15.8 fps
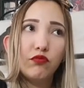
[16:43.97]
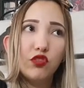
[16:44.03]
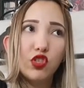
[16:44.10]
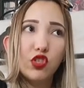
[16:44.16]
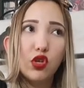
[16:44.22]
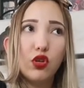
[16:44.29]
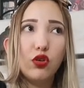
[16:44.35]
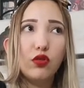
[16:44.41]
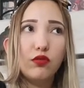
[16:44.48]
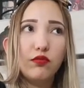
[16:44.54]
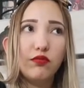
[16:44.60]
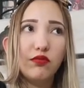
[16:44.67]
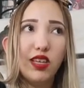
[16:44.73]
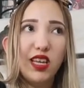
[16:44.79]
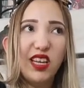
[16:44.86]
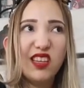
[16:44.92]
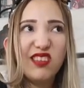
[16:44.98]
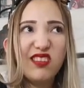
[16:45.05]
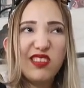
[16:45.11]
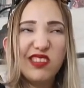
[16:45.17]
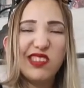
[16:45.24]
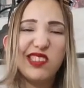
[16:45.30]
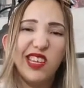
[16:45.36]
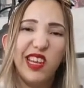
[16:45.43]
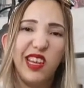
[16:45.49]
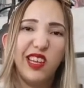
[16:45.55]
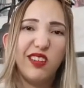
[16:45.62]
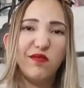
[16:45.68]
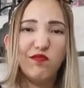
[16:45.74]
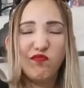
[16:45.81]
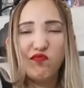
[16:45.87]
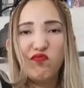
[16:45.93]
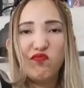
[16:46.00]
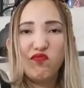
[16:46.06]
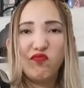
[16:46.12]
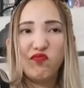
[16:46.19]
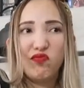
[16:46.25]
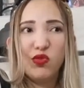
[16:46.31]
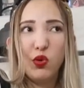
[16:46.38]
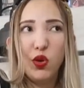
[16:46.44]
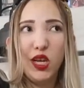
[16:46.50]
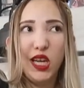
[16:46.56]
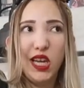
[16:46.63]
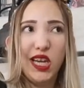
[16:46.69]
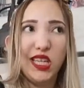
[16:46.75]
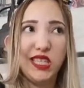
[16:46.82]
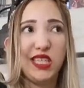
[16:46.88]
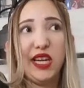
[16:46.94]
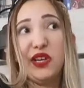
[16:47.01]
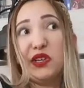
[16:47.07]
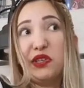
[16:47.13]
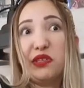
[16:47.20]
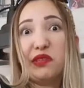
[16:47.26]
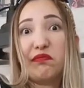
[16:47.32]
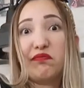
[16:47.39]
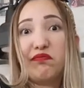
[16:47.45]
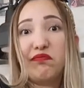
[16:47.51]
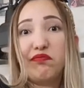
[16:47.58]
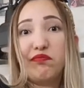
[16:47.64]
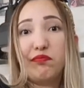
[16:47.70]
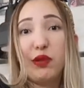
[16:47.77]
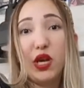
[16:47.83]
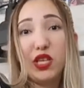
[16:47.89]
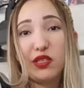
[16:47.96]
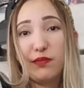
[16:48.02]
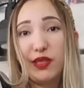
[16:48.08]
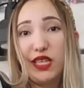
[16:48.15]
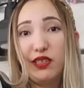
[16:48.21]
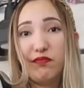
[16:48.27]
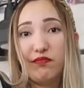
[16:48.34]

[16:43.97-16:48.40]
So I guess you could say the one getting scared, possibly.